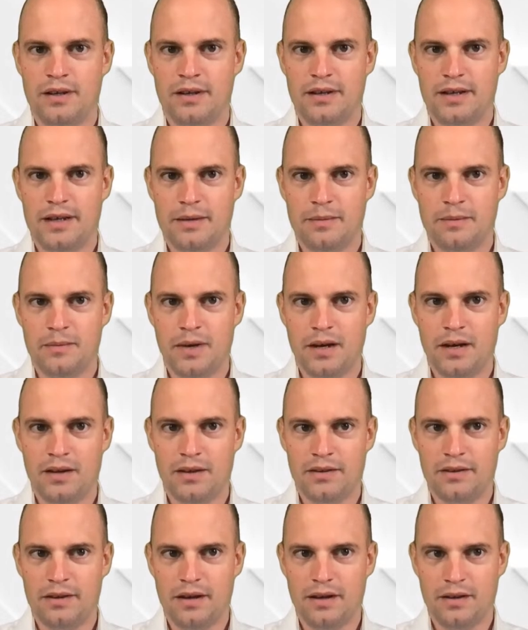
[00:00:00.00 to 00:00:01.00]

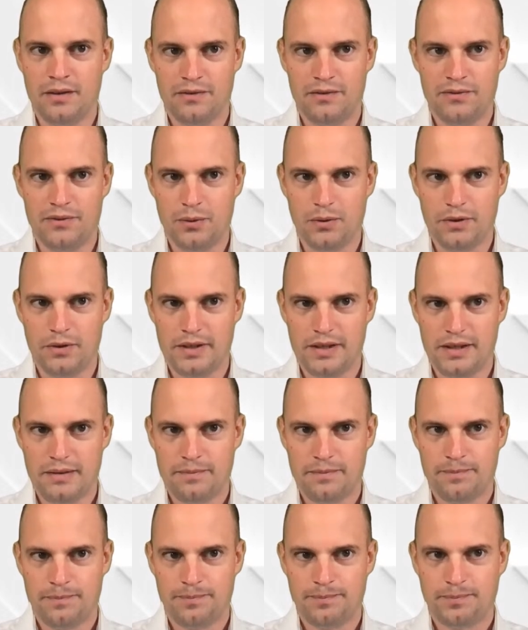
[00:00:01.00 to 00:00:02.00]
unfolding.
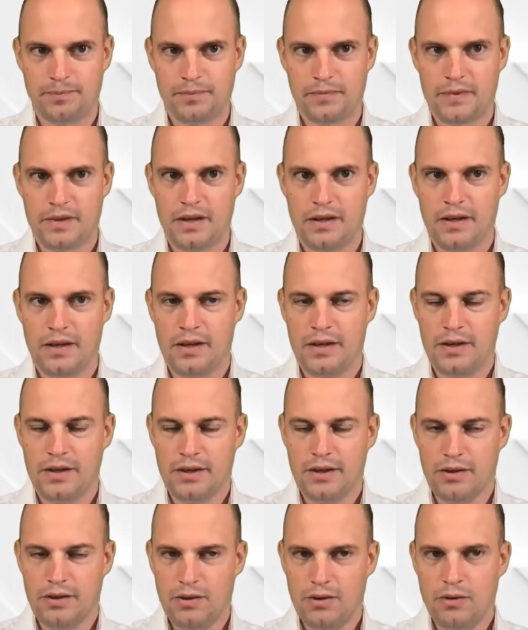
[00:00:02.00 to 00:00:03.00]

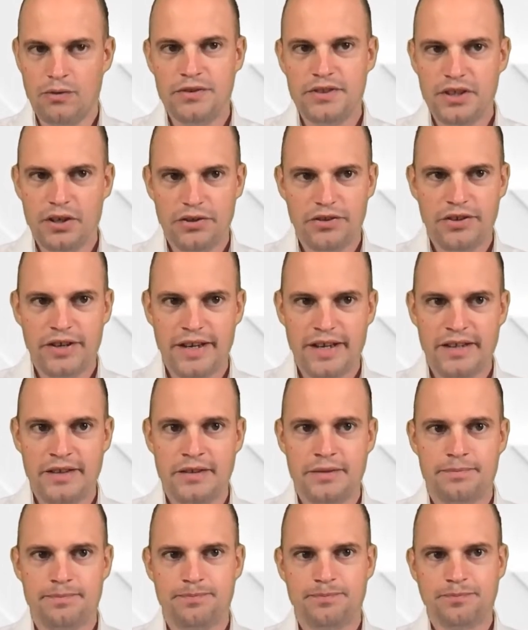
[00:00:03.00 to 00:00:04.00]
On the other
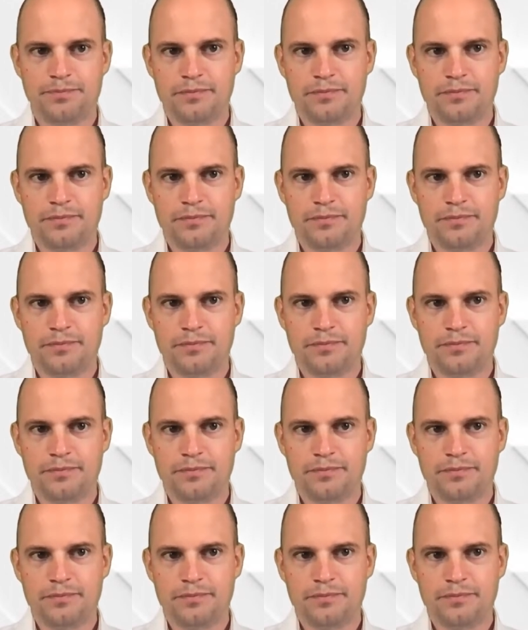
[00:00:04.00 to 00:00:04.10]
hand,